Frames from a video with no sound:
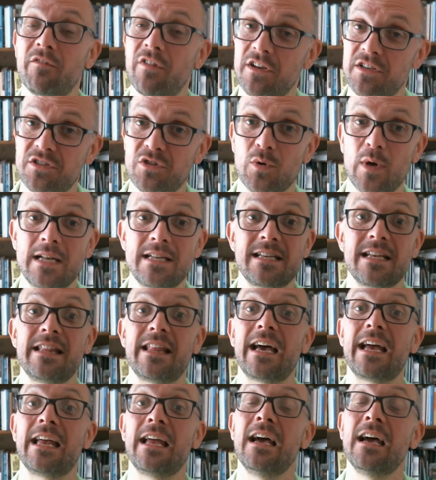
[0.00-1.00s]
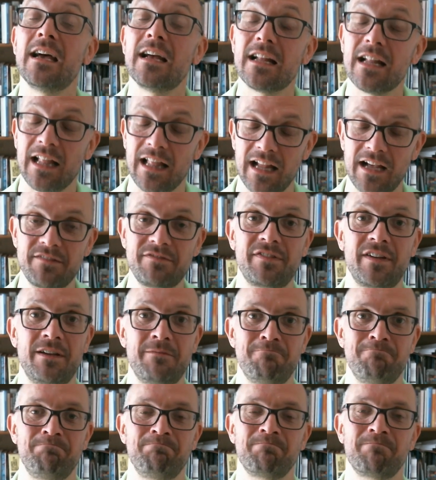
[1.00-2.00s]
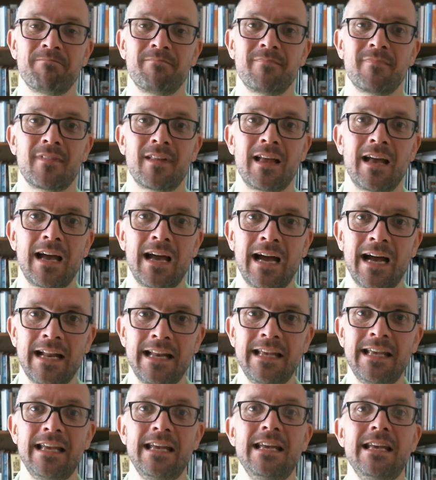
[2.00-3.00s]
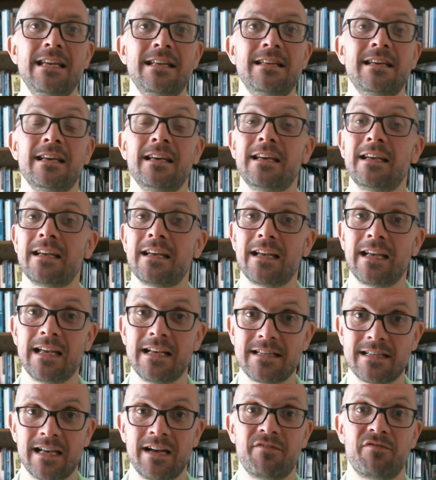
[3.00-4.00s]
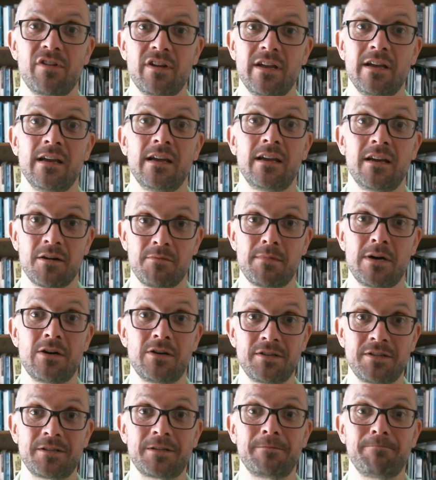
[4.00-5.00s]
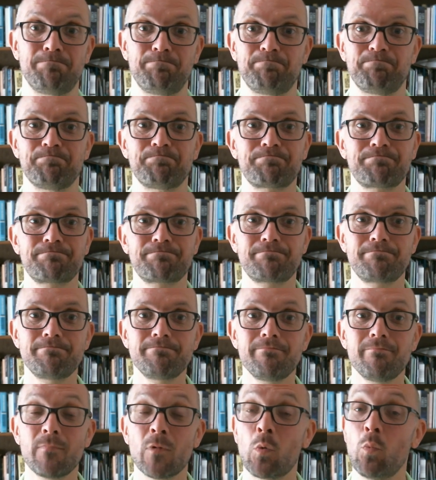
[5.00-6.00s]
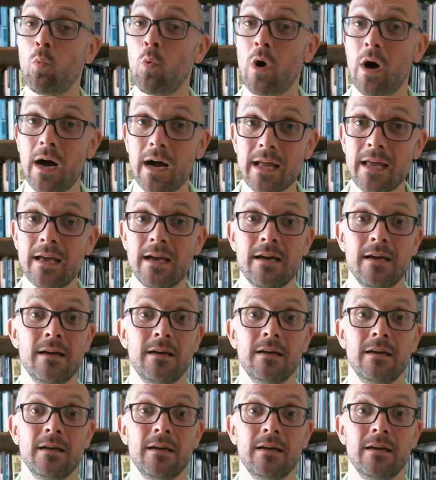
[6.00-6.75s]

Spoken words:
Verse 20, they love him and heed his every command. Why?